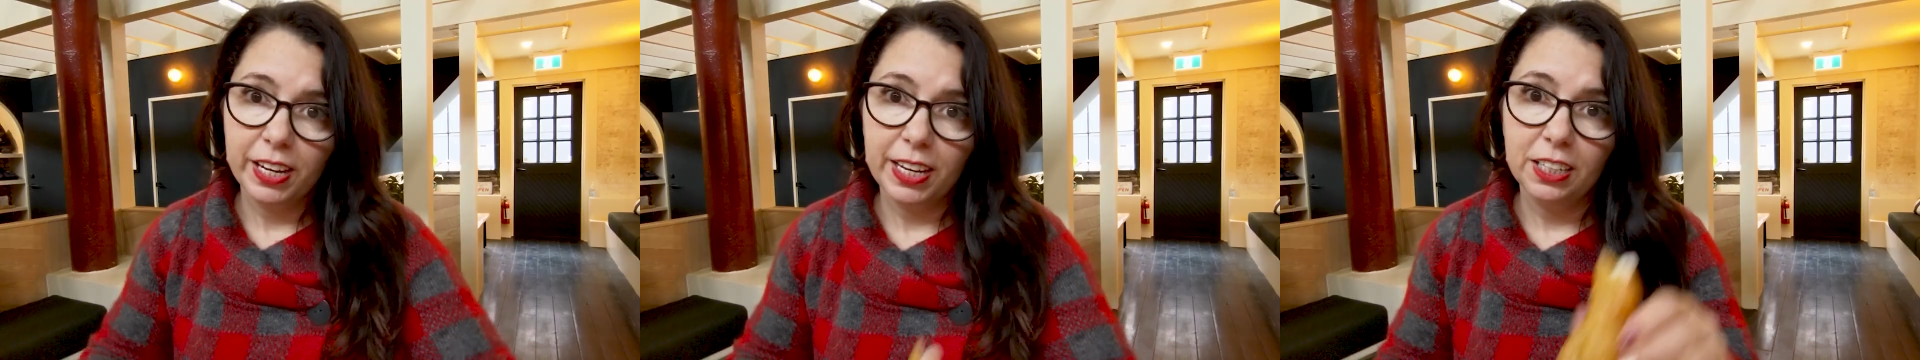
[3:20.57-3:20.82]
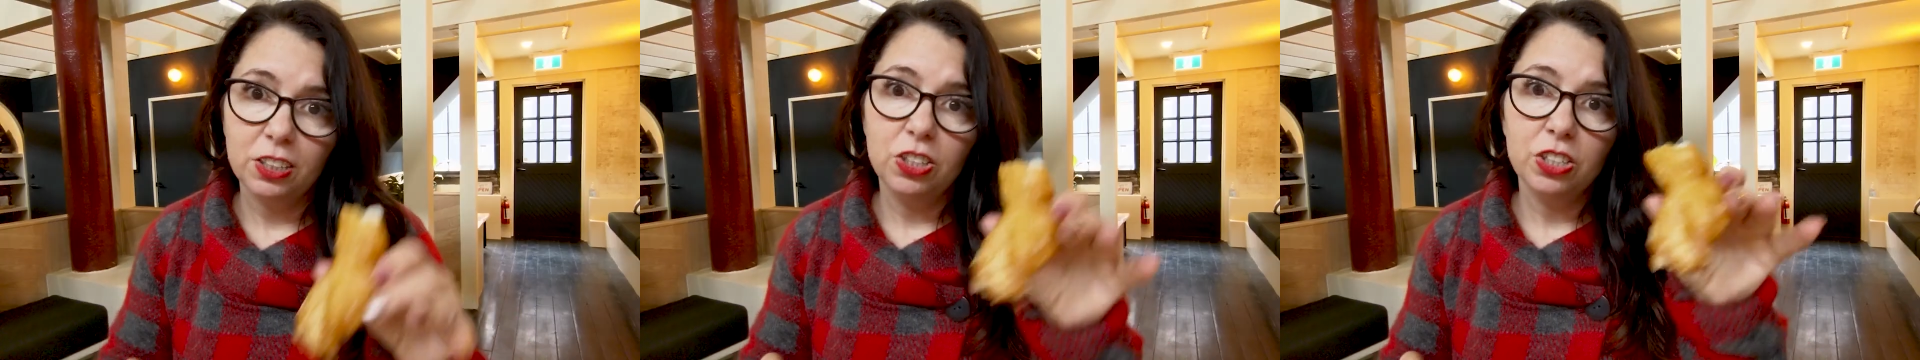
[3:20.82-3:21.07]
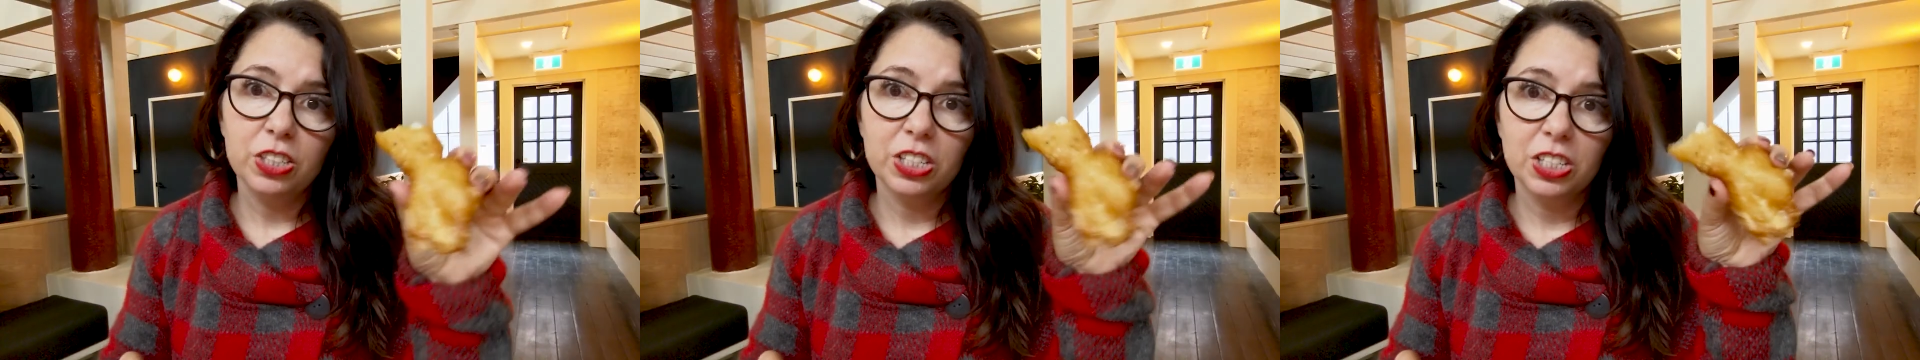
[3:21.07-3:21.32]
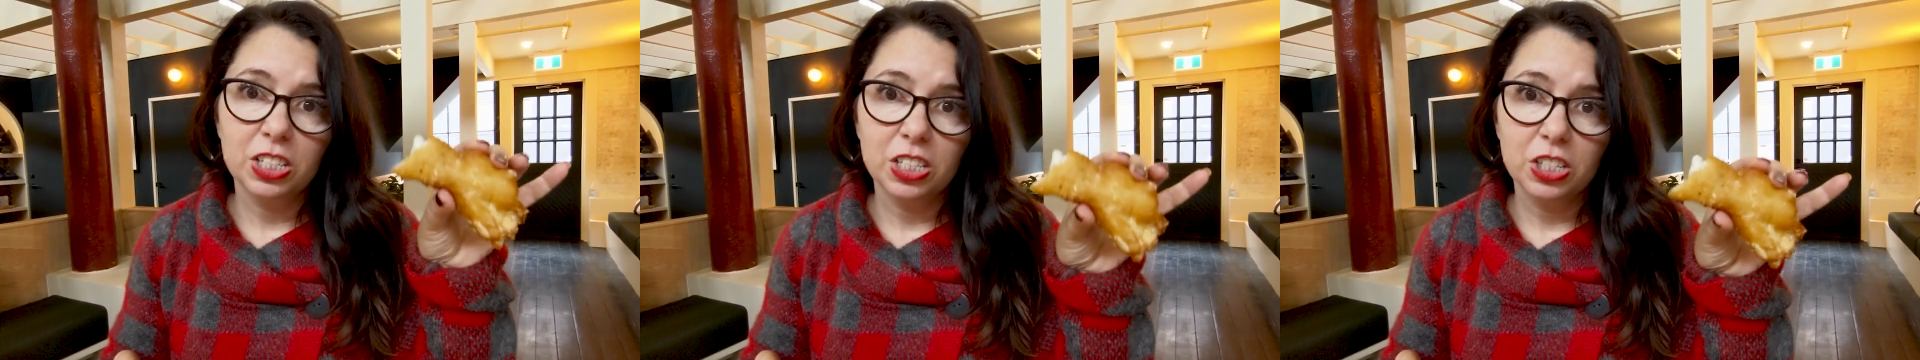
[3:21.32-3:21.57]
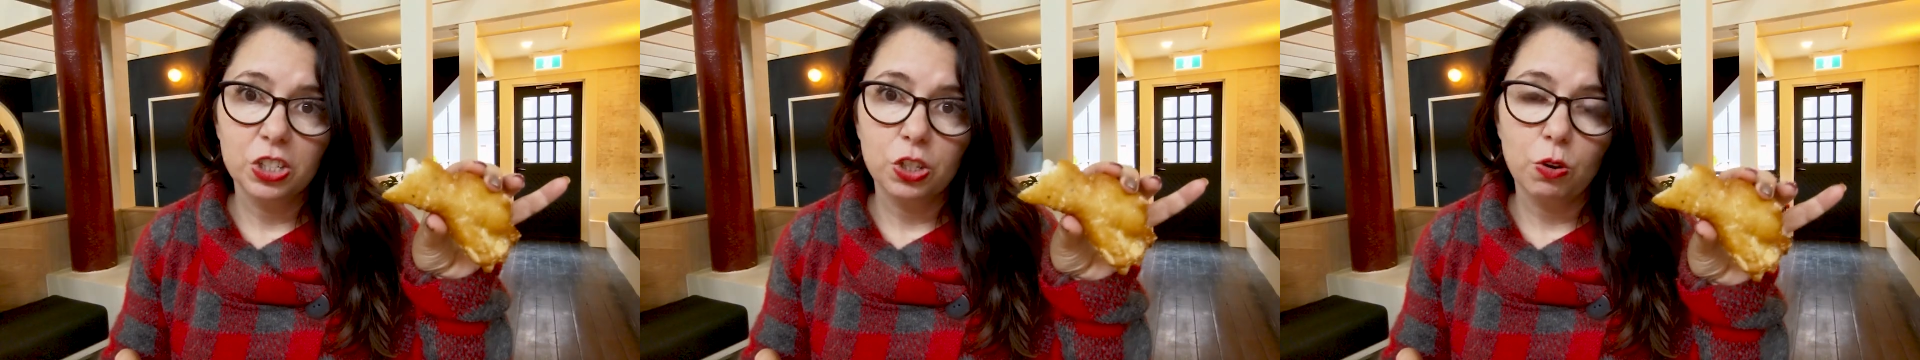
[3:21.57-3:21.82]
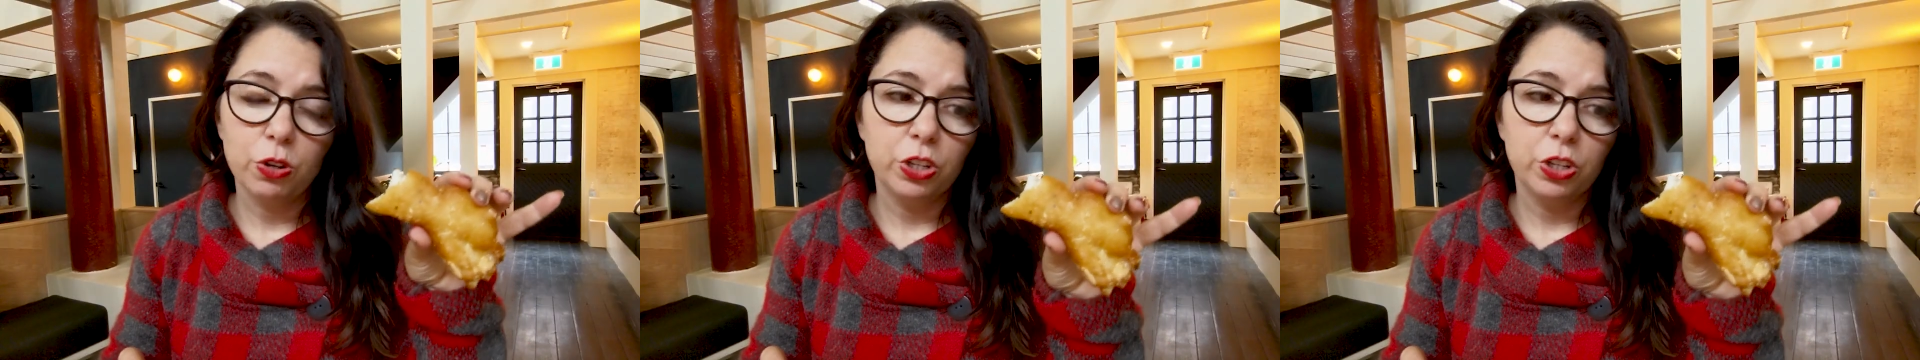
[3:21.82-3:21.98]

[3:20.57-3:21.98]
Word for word: It looks so